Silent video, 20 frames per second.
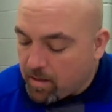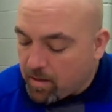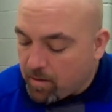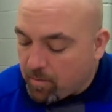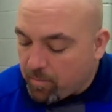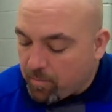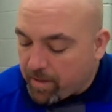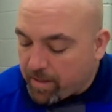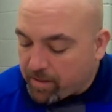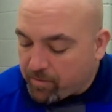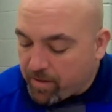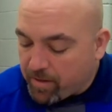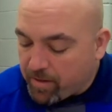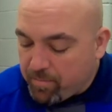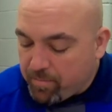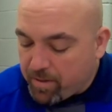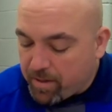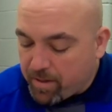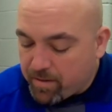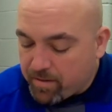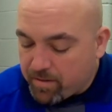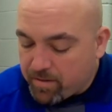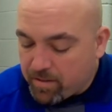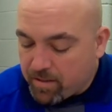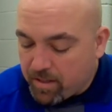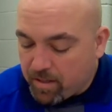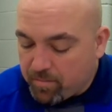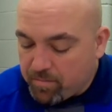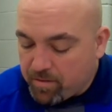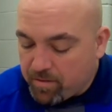My grandparents
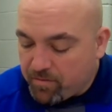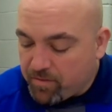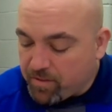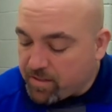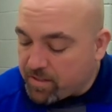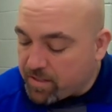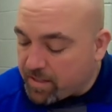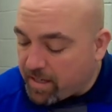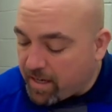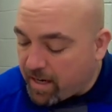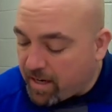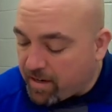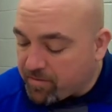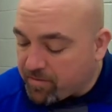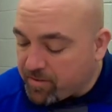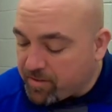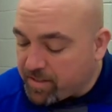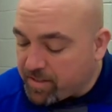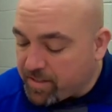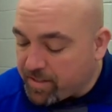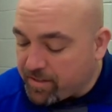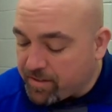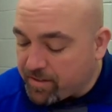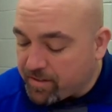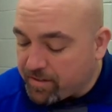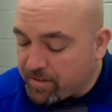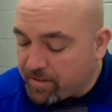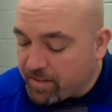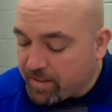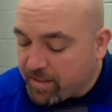come to visit after
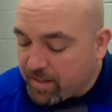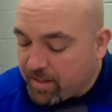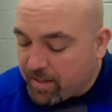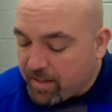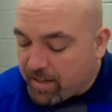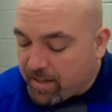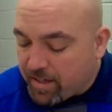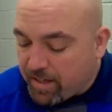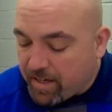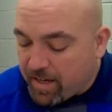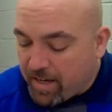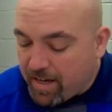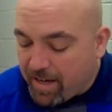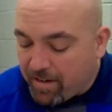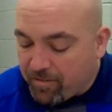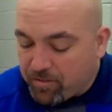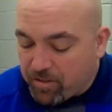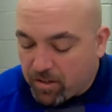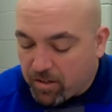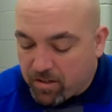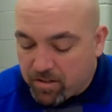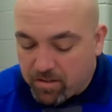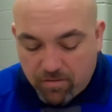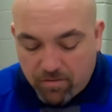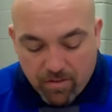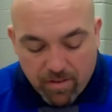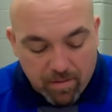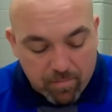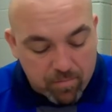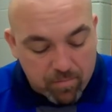dinner, and I have cards for
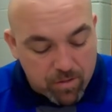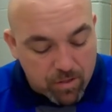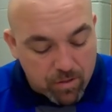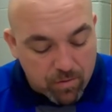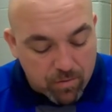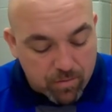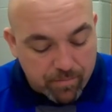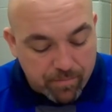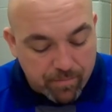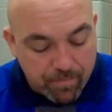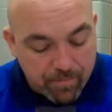them too.